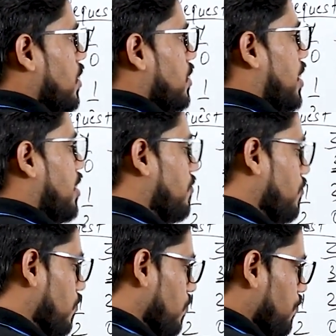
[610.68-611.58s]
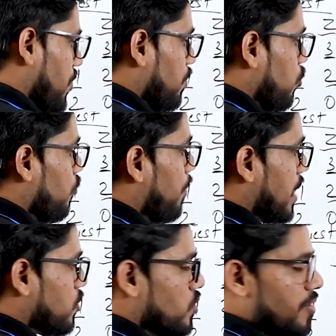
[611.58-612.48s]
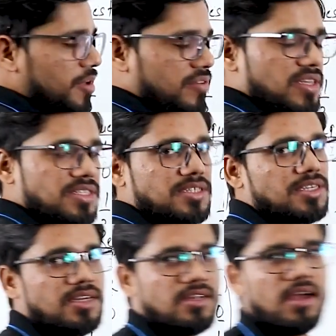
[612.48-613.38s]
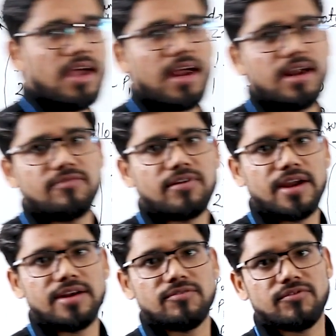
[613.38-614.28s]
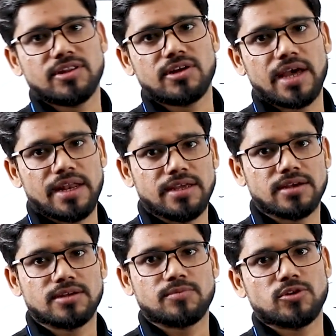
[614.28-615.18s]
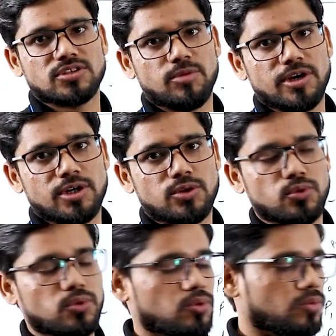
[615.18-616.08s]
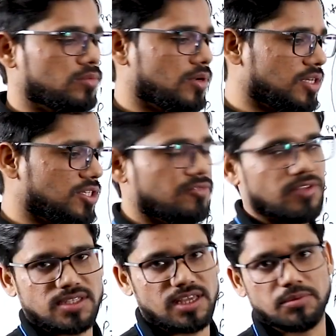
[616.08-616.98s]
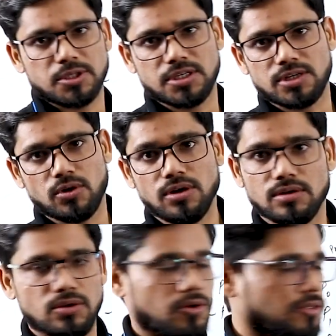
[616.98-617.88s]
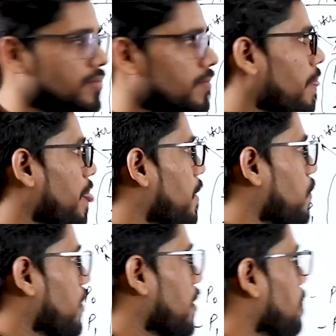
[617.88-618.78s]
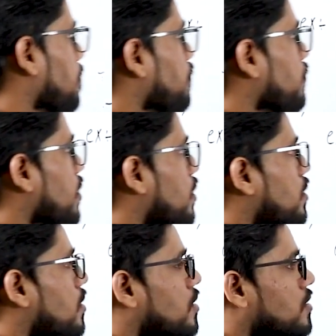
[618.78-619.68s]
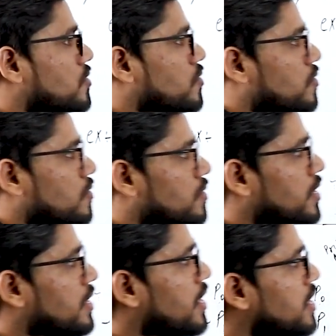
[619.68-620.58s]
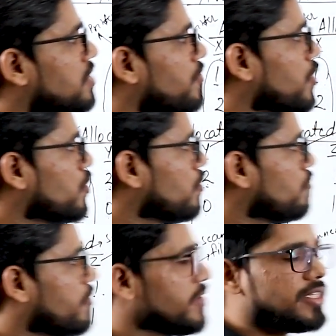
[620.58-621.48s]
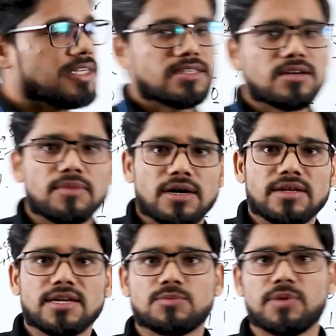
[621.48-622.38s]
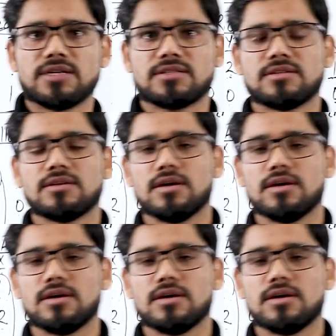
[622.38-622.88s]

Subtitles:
then we move back to the previous state and find whether any other possibility to achieve the safe state or not. Okay. So in the next video, we will see some other aspects